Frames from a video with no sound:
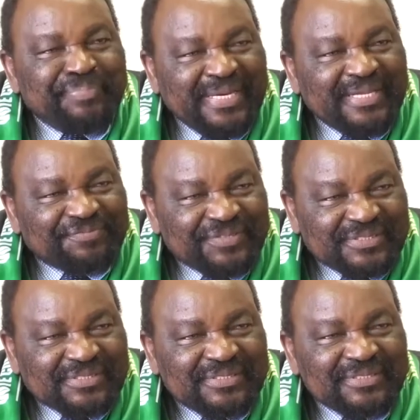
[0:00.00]

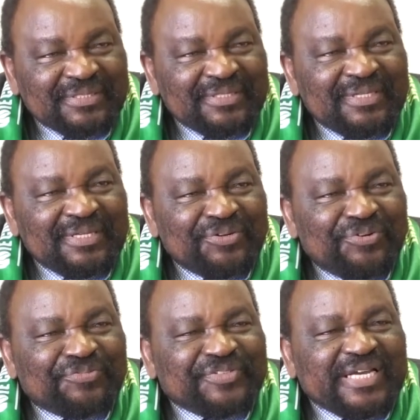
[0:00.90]
benefits
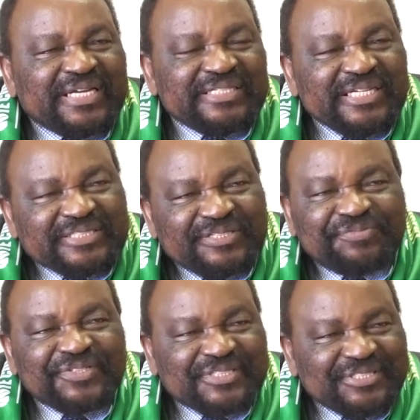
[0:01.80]
of the
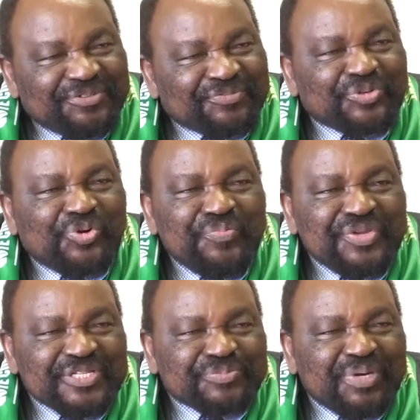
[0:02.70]
creativity of the
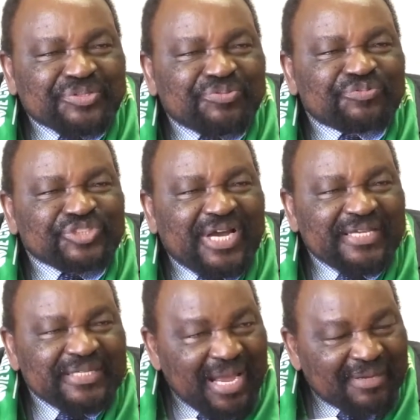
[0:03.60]
Communist Party of
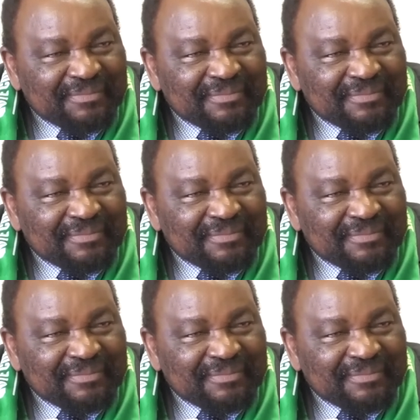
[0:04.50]
China